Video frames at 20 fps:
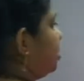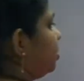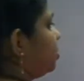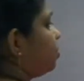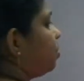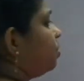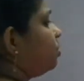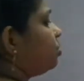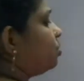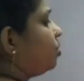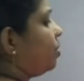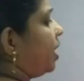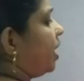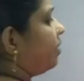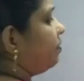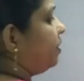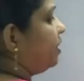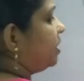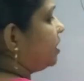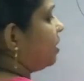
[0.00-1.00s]
is also
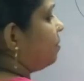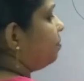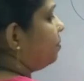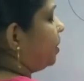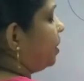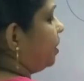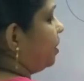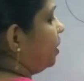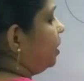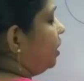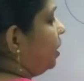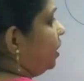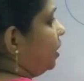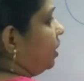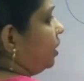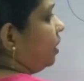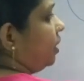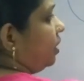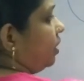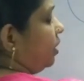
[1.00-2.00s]
having some
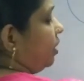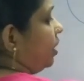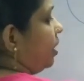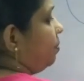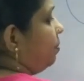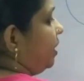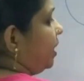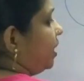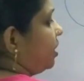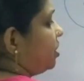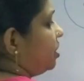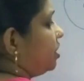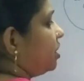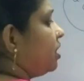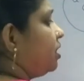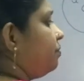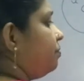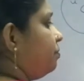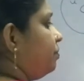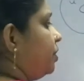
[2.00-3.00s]
applications
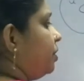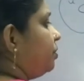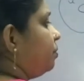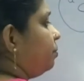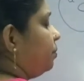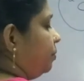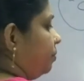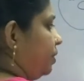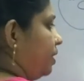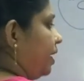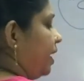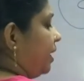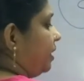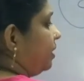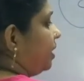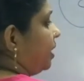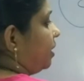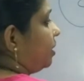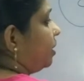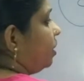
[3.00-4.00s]
like
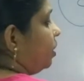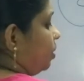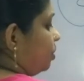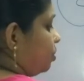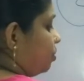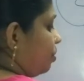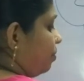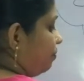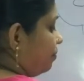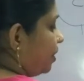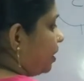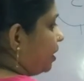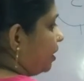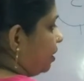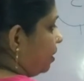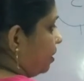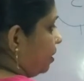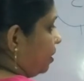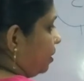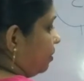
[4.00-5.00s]
that. So for
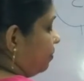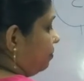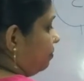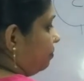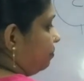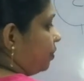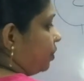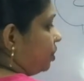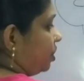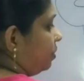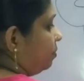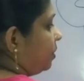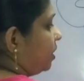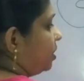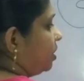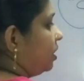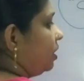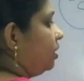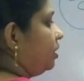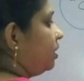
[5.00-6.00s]
washing
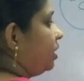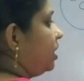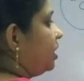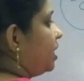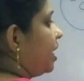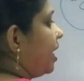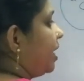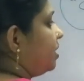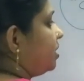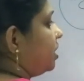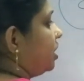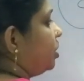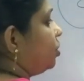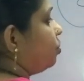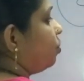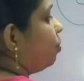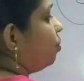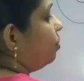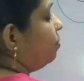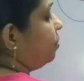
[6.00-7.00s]
machine it has its
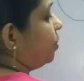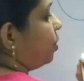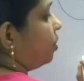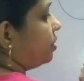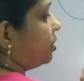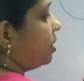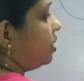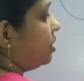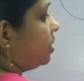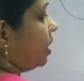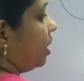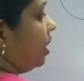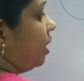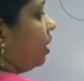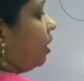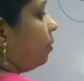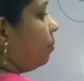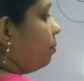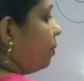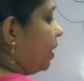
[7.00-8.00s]
own process,
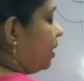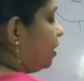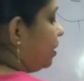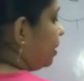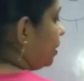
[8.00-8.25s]
but